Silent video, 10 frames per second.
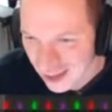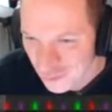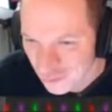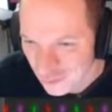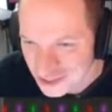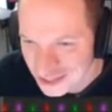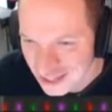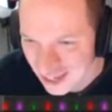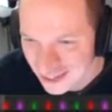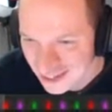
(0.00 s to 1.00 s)
how the world just
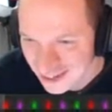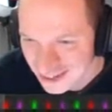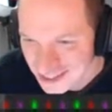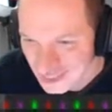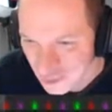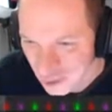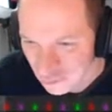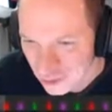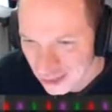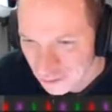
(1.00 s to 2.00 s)
got in there. Just woke up
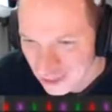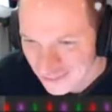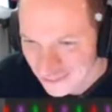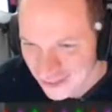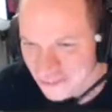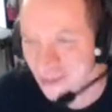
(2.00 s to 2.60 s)
from a nap, can't type.